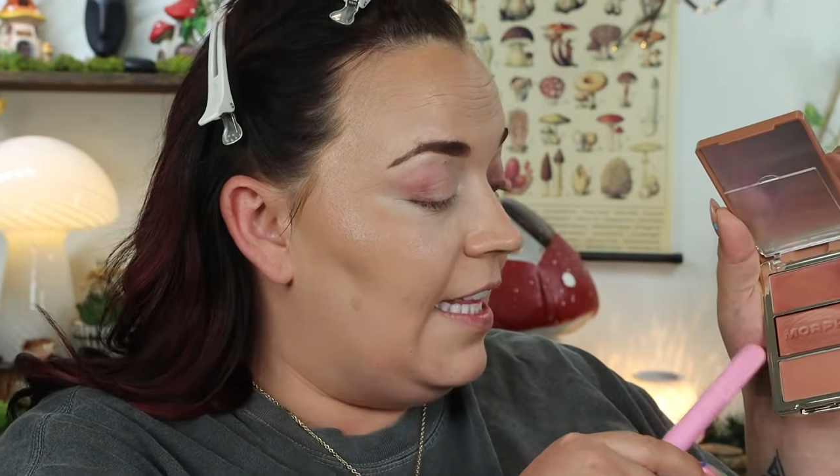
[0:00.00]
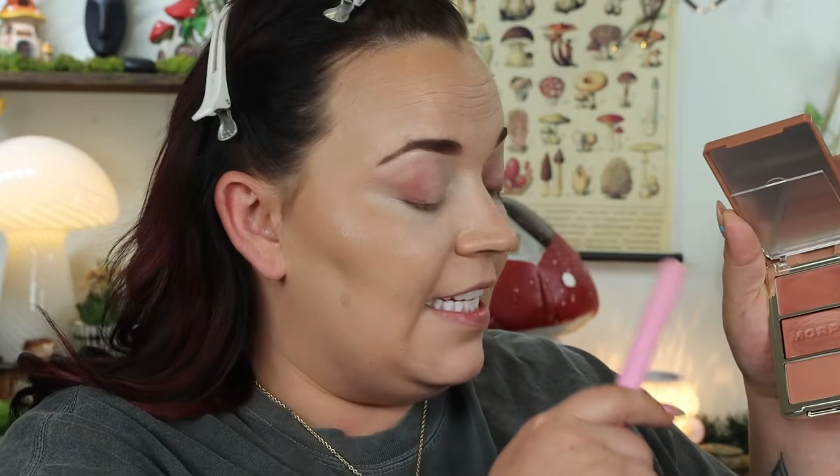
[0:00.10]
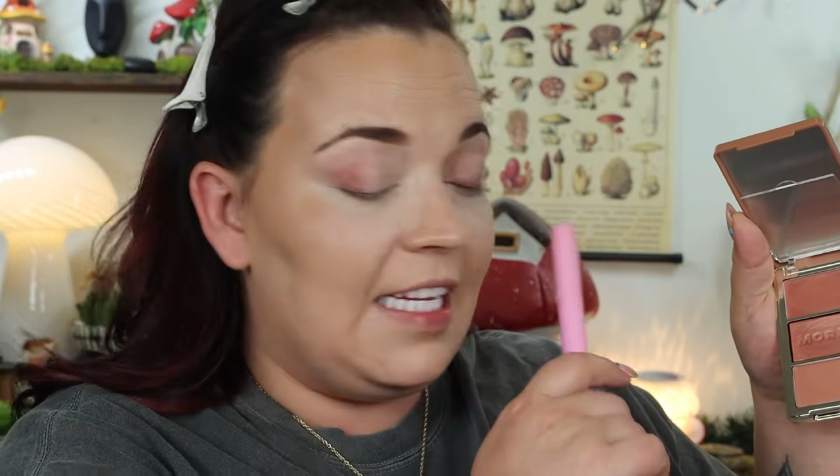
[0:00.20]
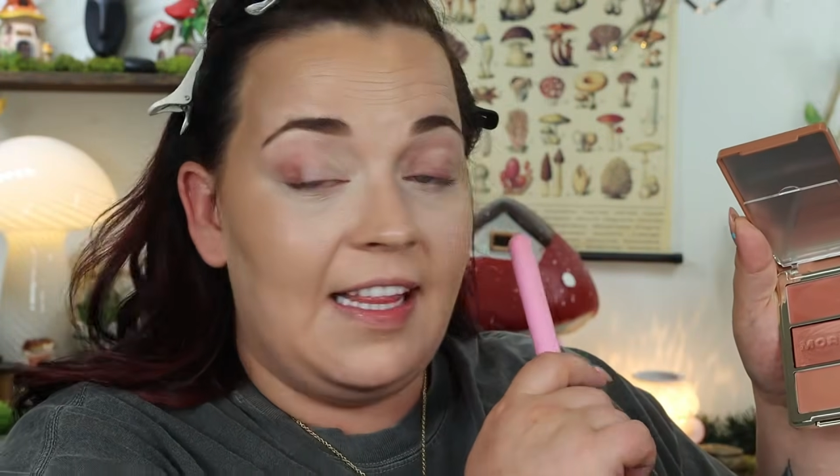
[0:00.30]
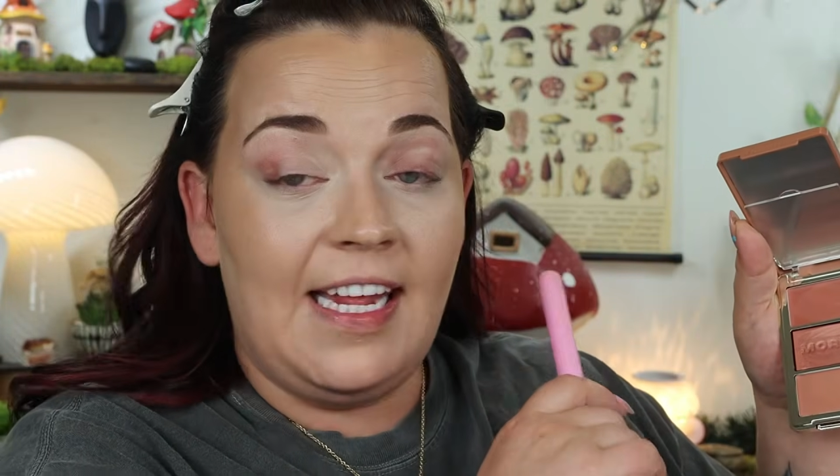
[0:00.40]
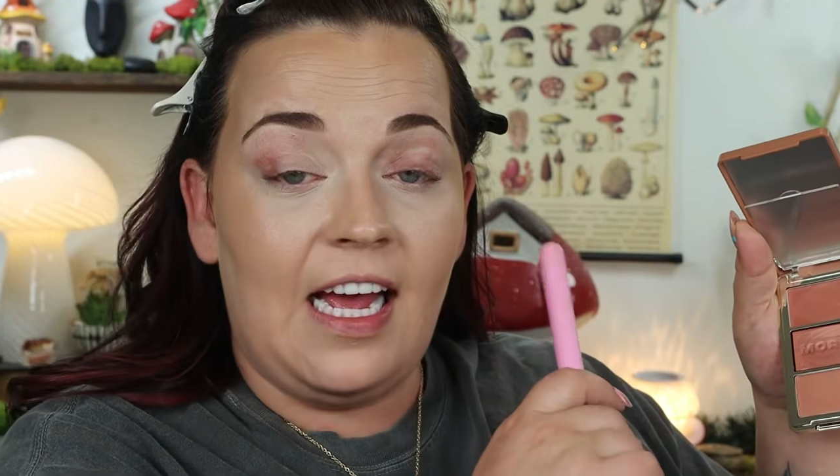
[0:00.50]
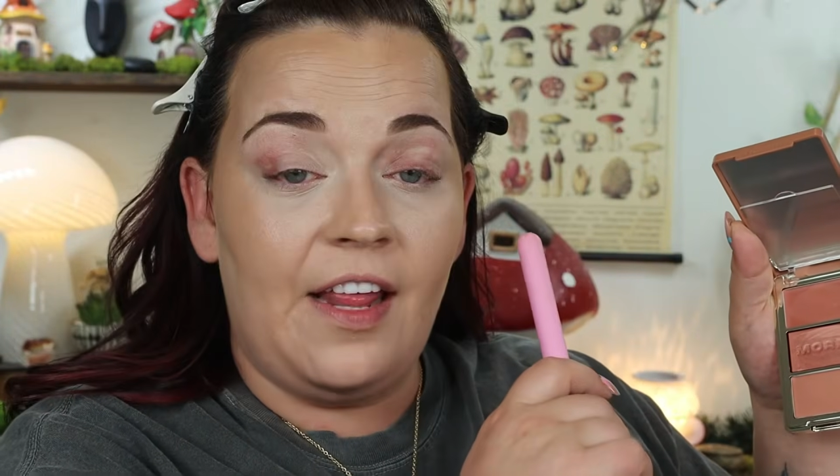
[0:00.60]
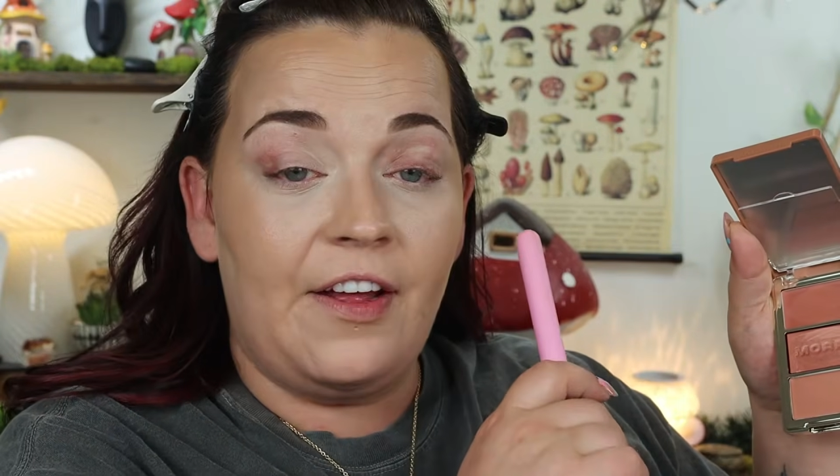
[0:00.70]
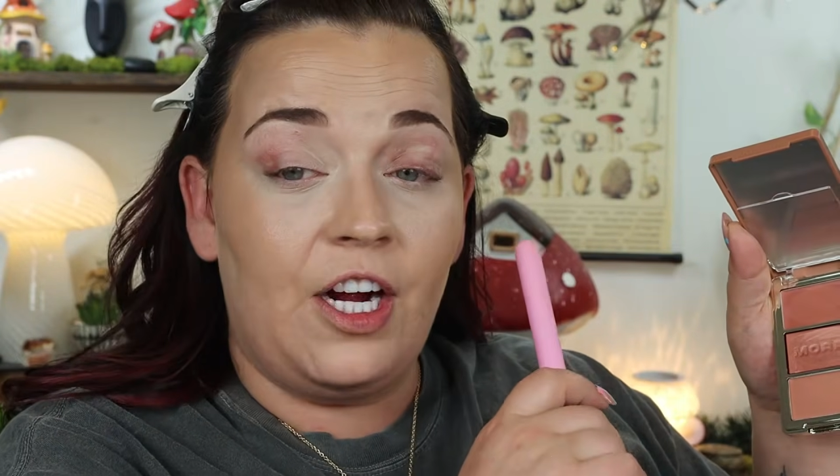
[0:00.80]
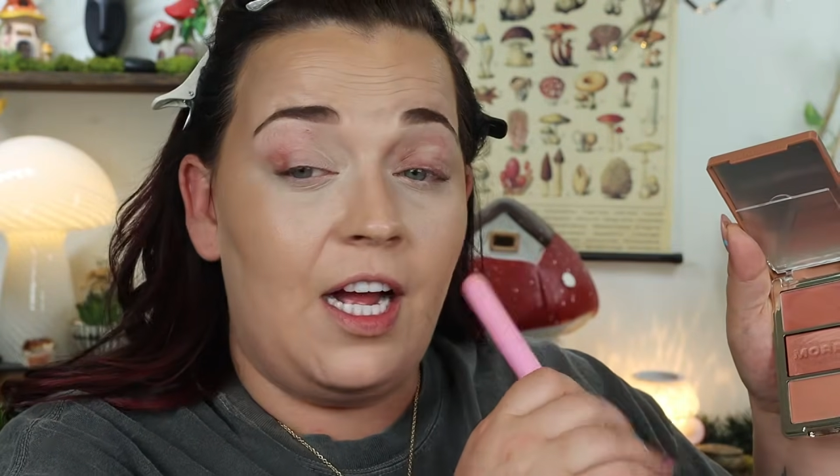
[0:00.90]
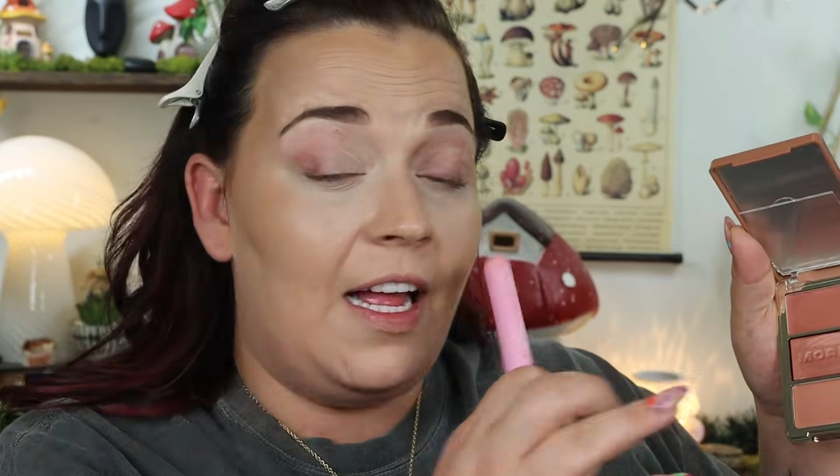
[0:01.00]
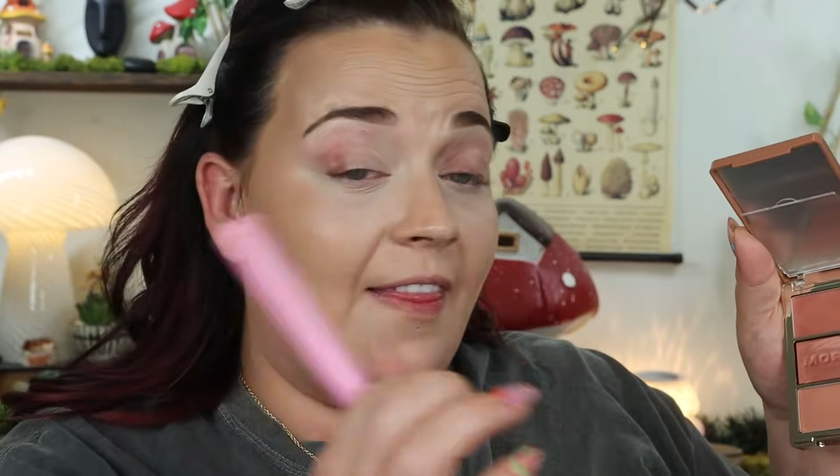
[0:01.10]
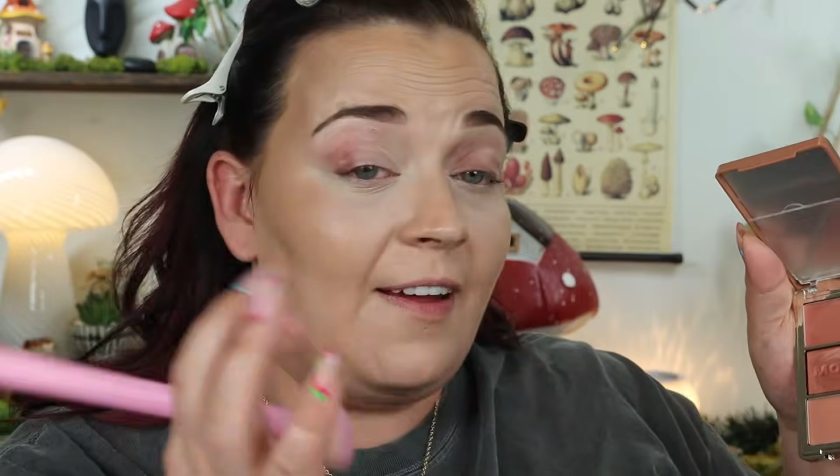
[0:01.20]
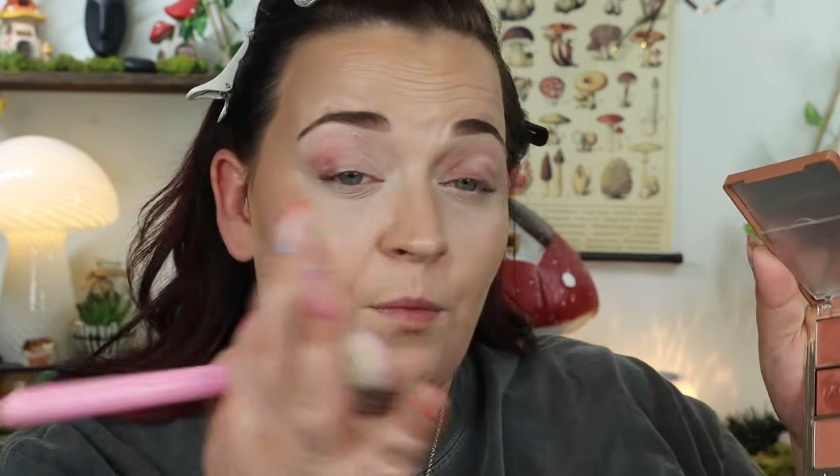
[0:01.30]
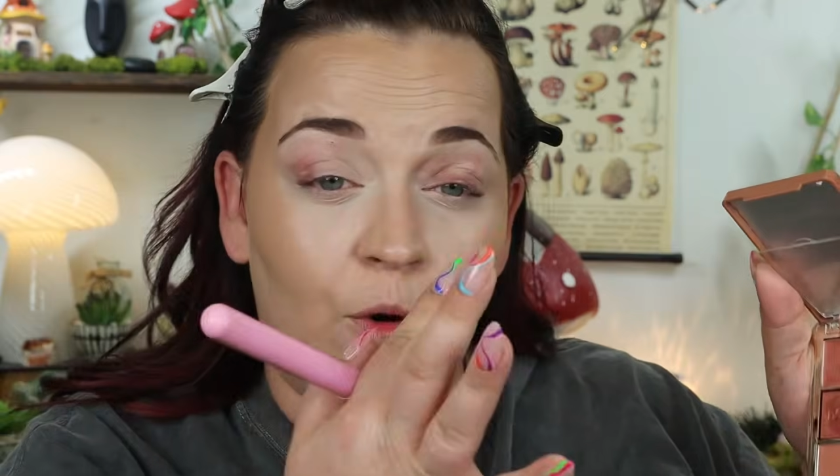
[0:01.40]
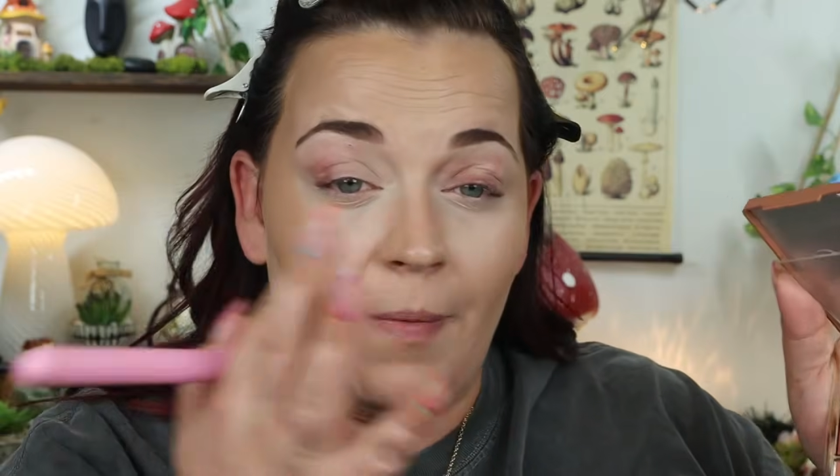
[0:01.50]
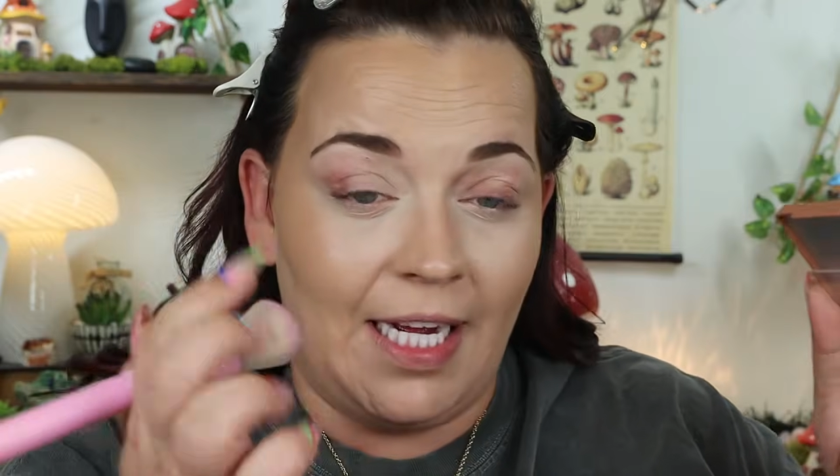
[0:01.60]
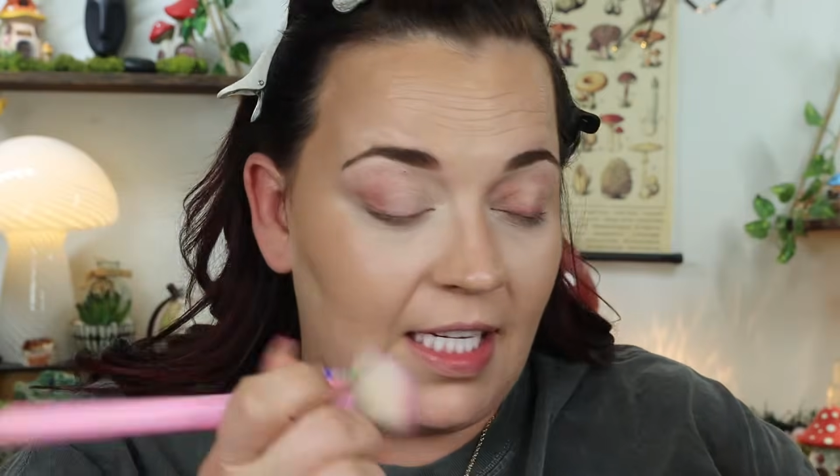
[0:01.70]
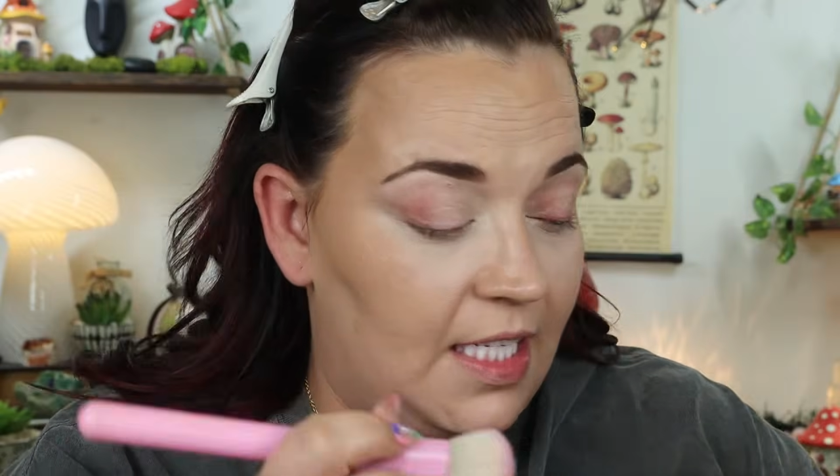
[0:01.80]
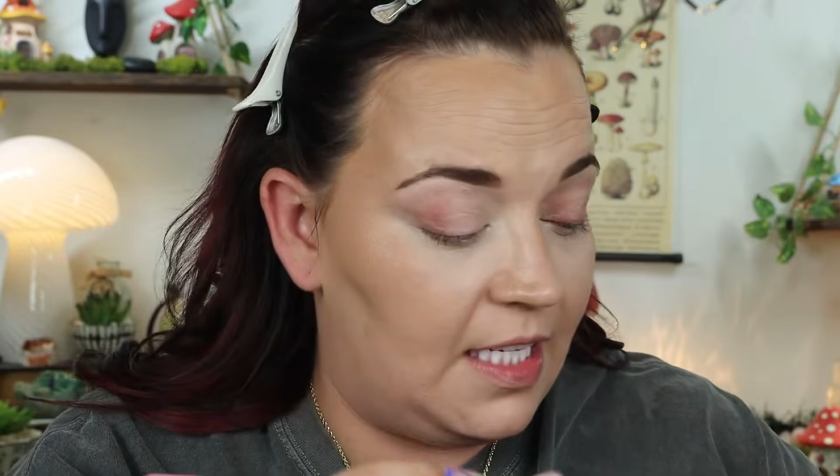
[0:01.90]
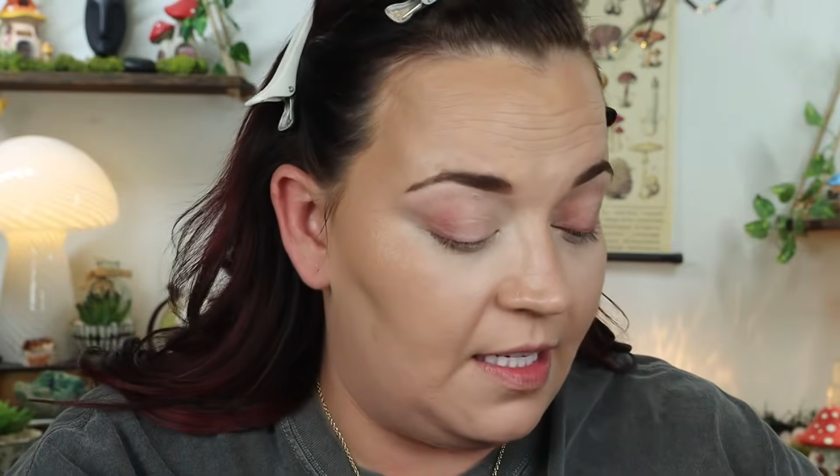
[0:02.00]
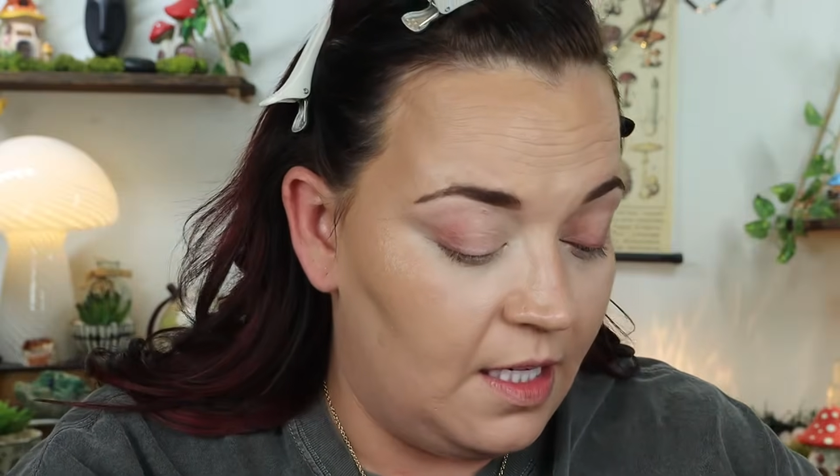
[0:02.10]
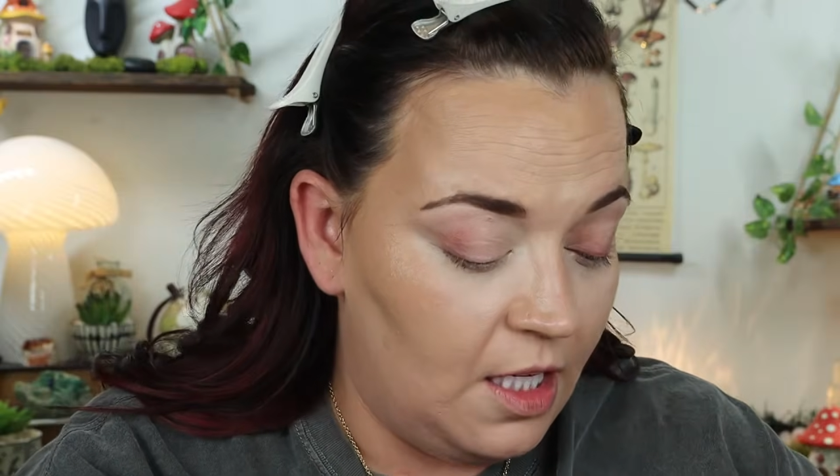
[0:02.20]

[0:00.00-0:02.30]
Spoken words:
this on the other, and then we'll mix